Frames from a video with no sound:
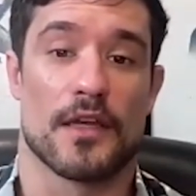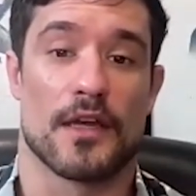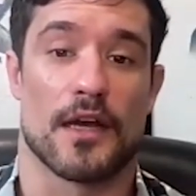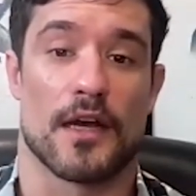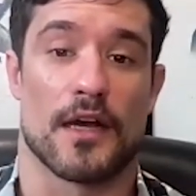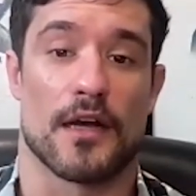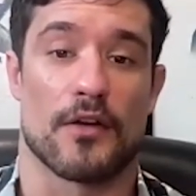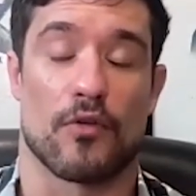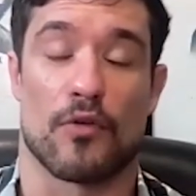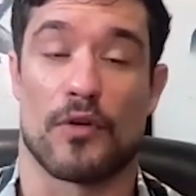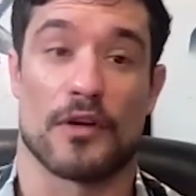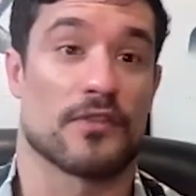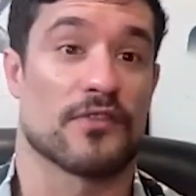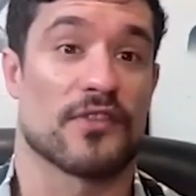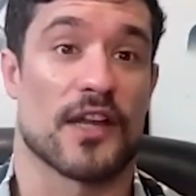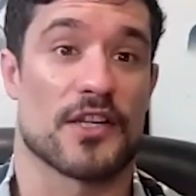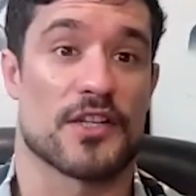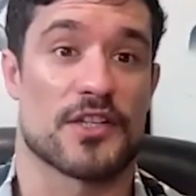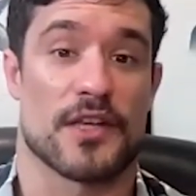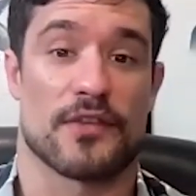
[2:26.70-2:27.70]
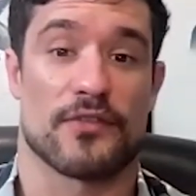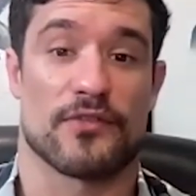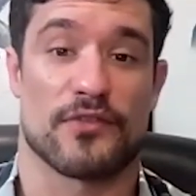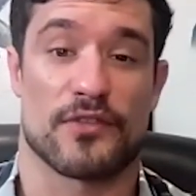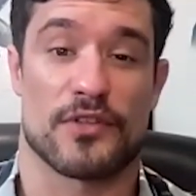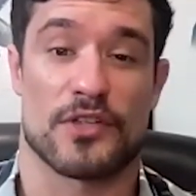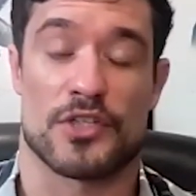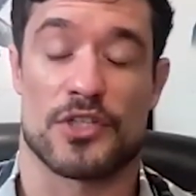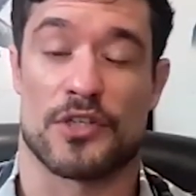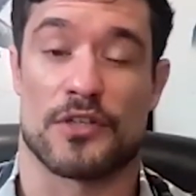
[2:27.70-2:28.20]
or
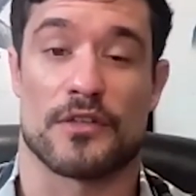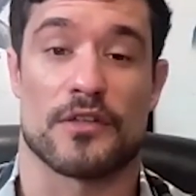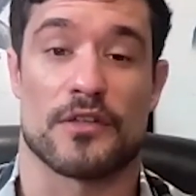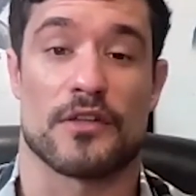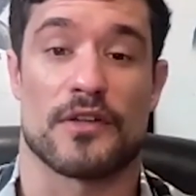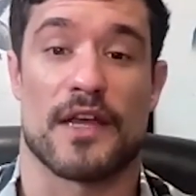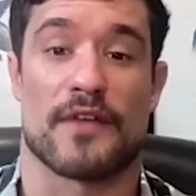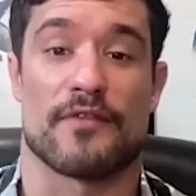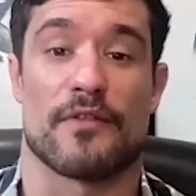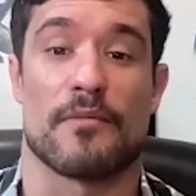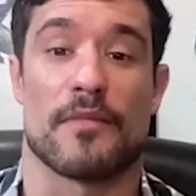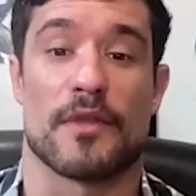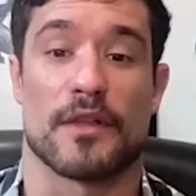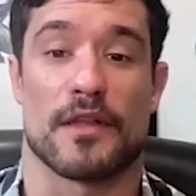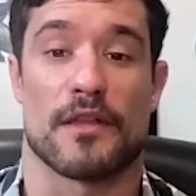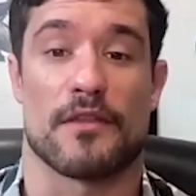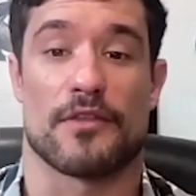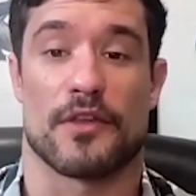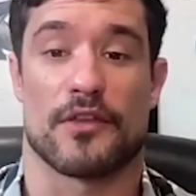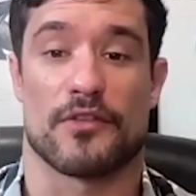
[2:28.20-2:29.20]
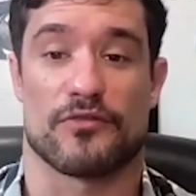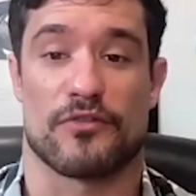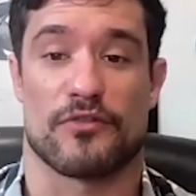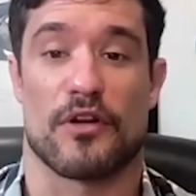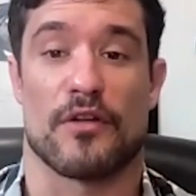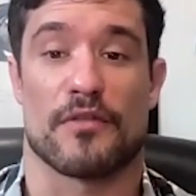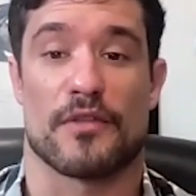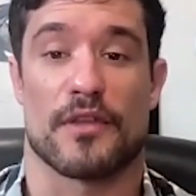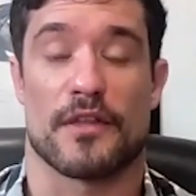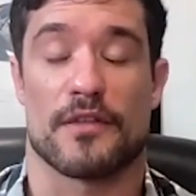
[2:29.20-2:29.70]
digestion could have a million things
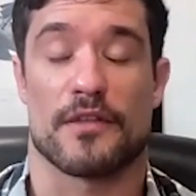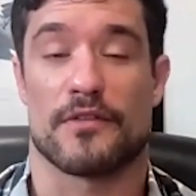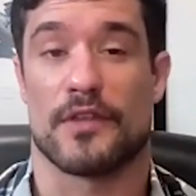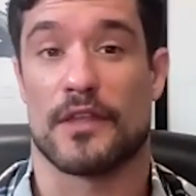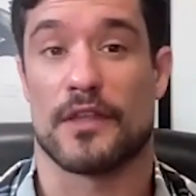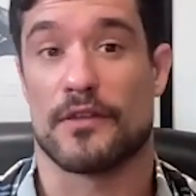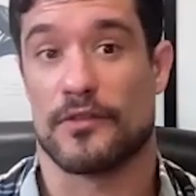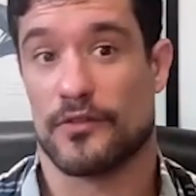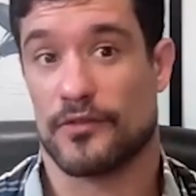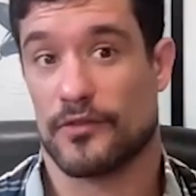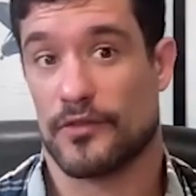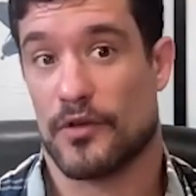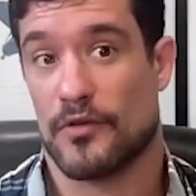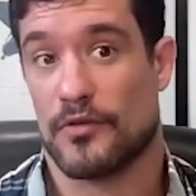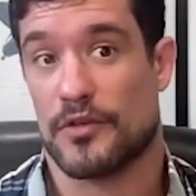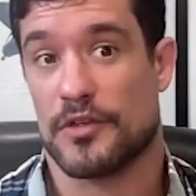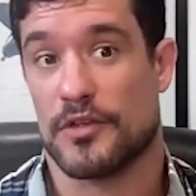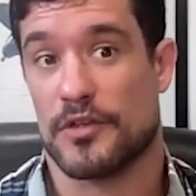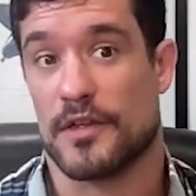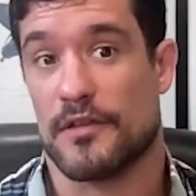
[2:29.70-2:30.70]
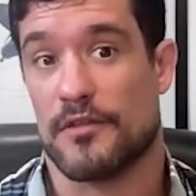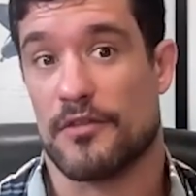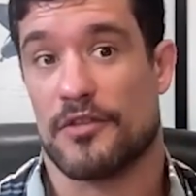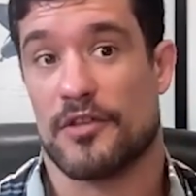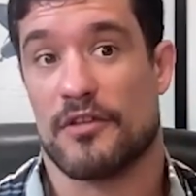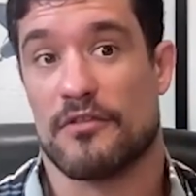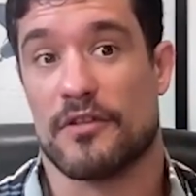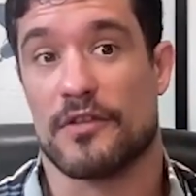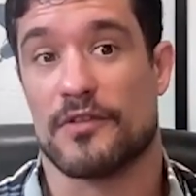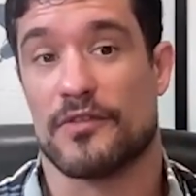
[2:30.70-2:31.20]
wrong with it, then so could, in
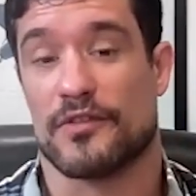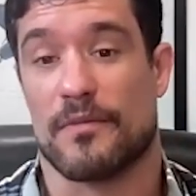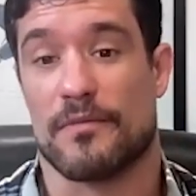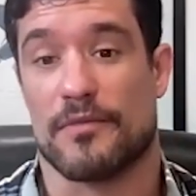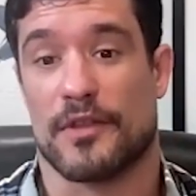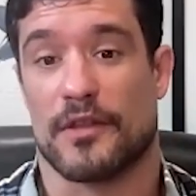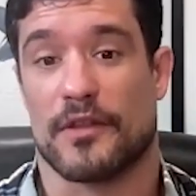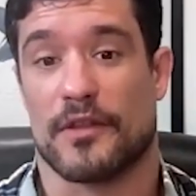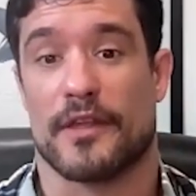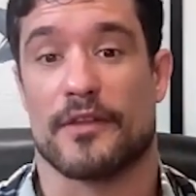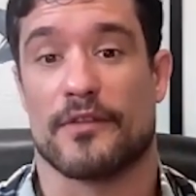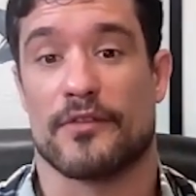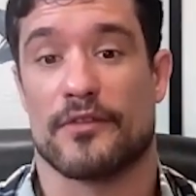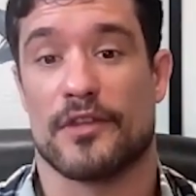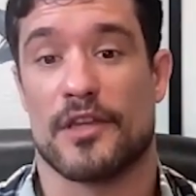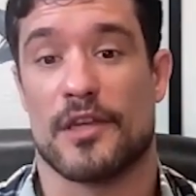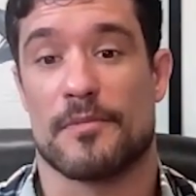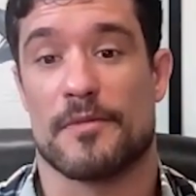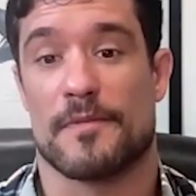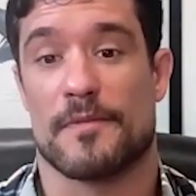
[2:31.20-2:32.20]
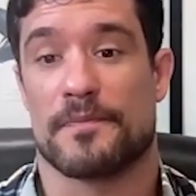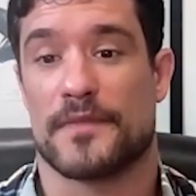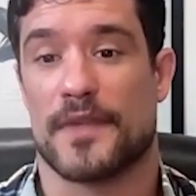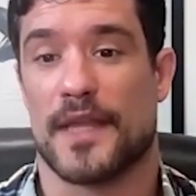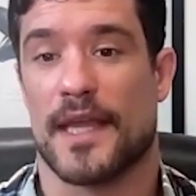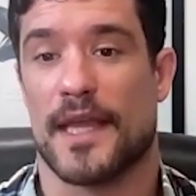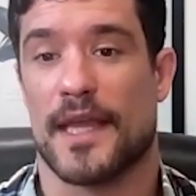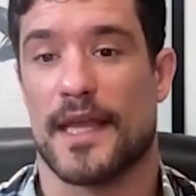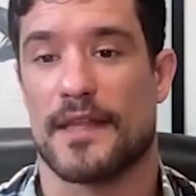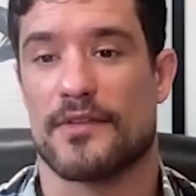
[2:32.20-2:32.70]
theory, something like sleep.
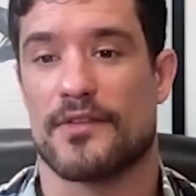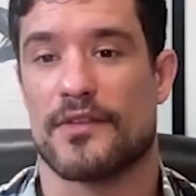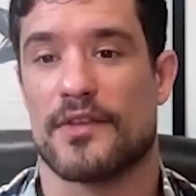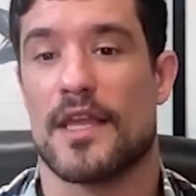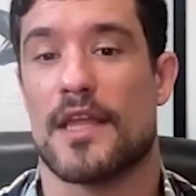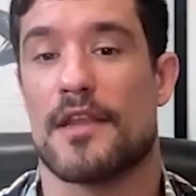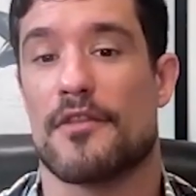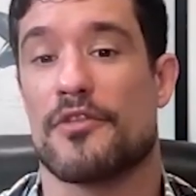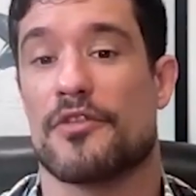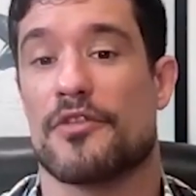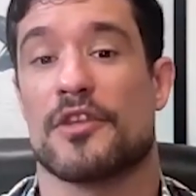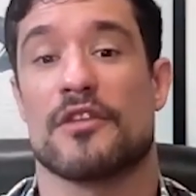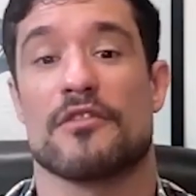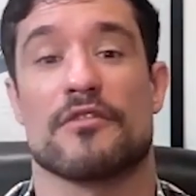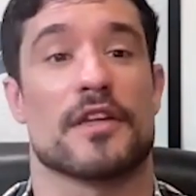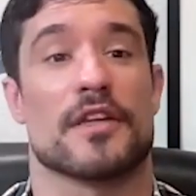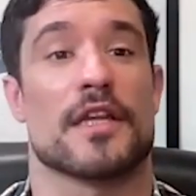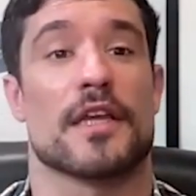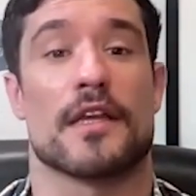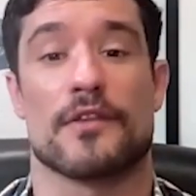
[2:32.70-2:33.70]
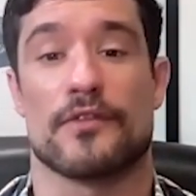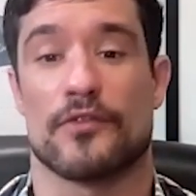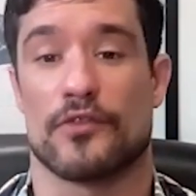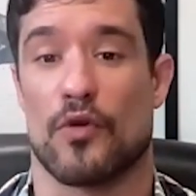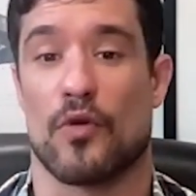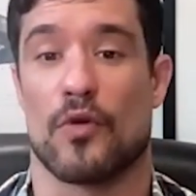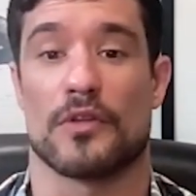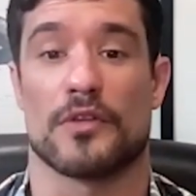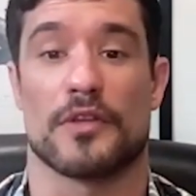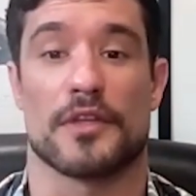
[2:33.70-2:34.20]
And in theory, it
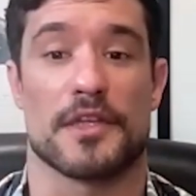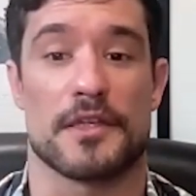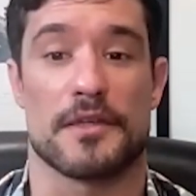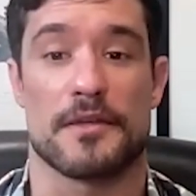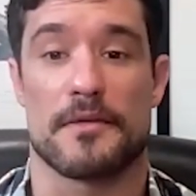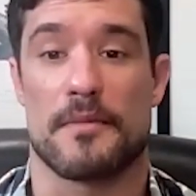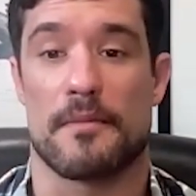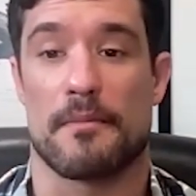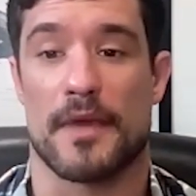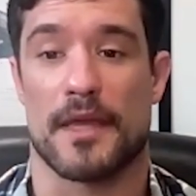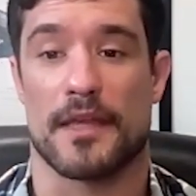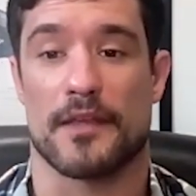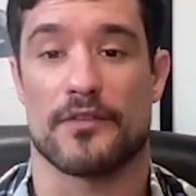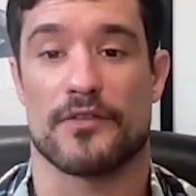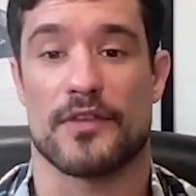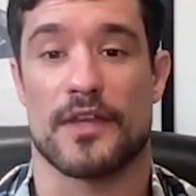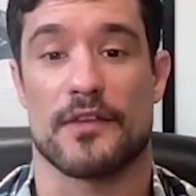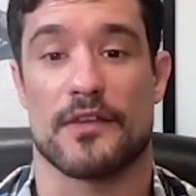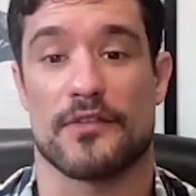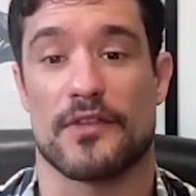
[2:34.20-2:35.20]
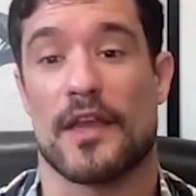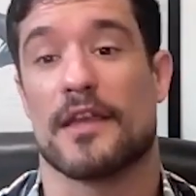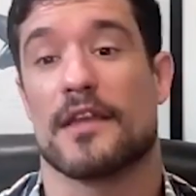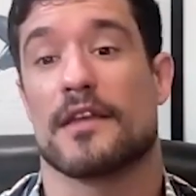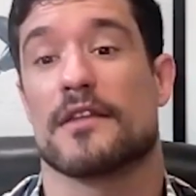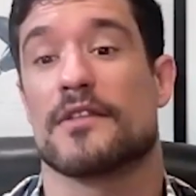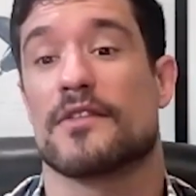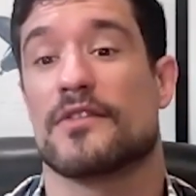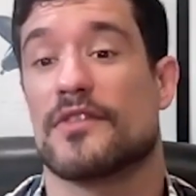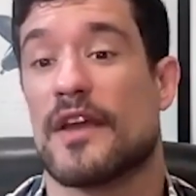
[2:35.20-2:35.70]
totally makes sense. I
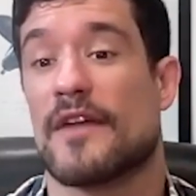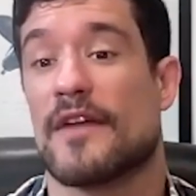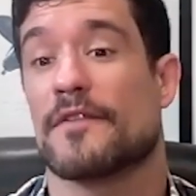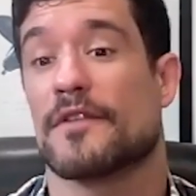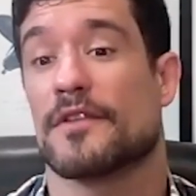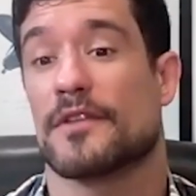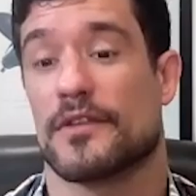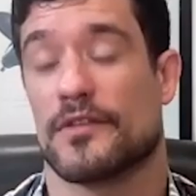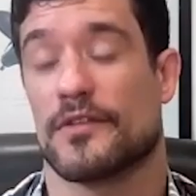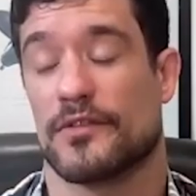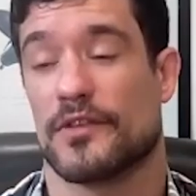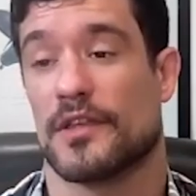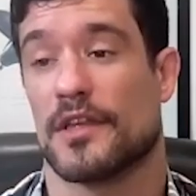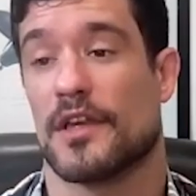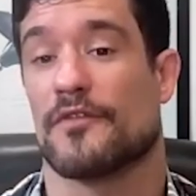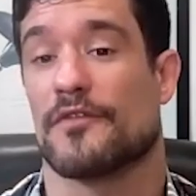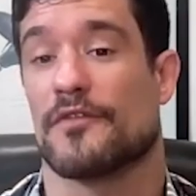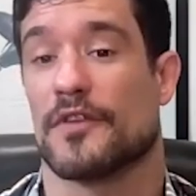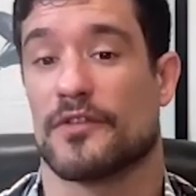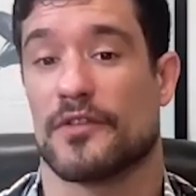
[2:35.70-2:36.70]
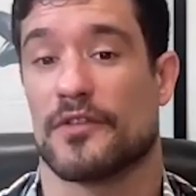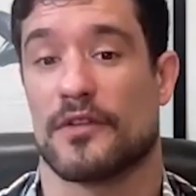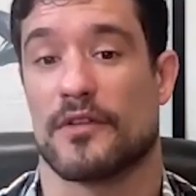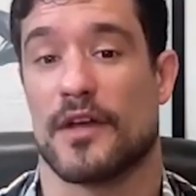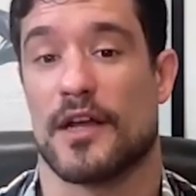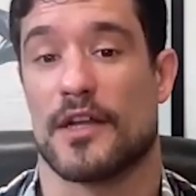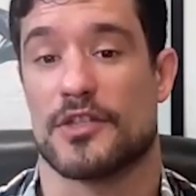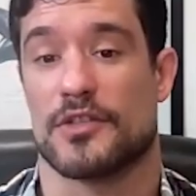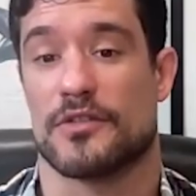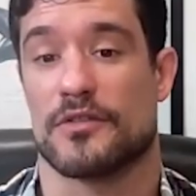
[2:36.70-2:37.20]
could definitely see a
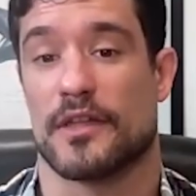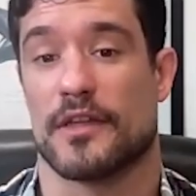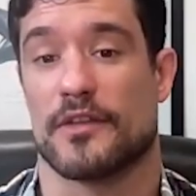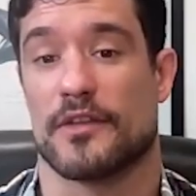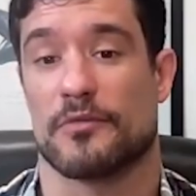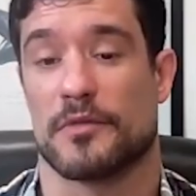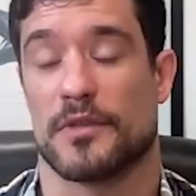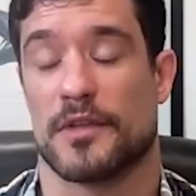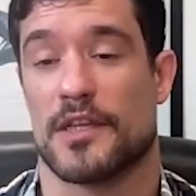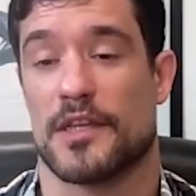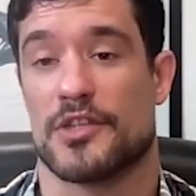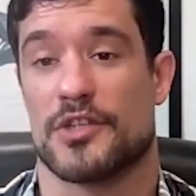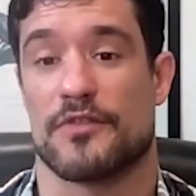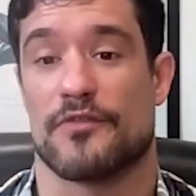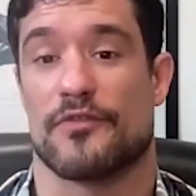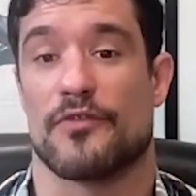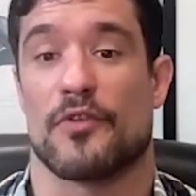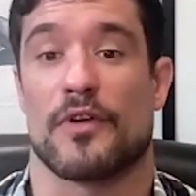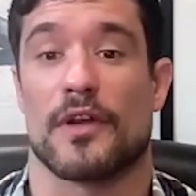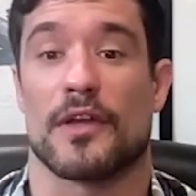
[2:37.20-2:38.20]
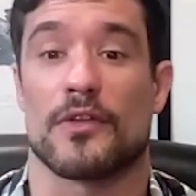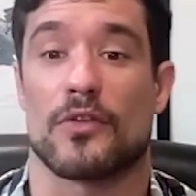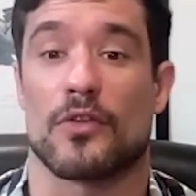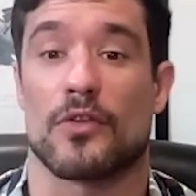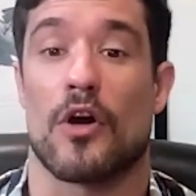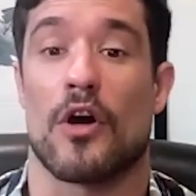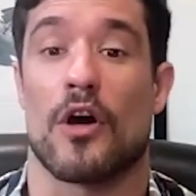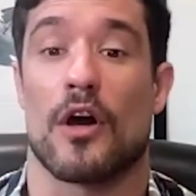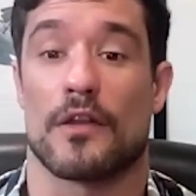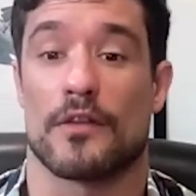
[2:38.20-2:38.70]
physiological explanation for a
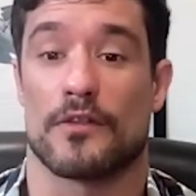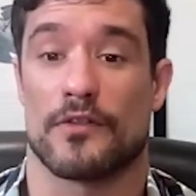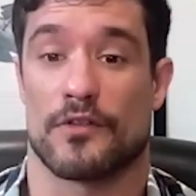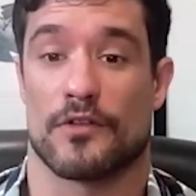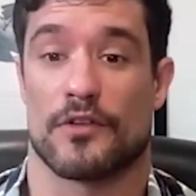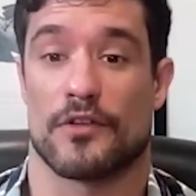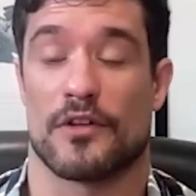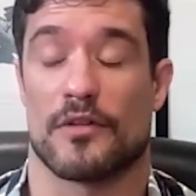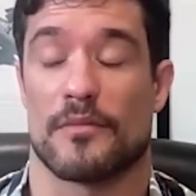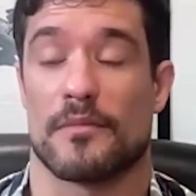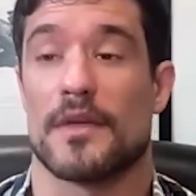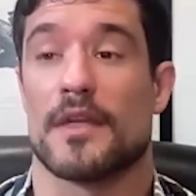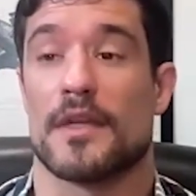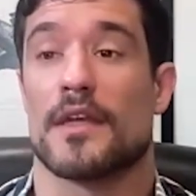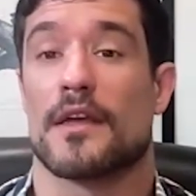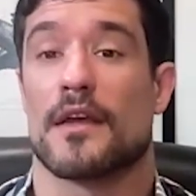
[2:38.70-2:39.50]
long-term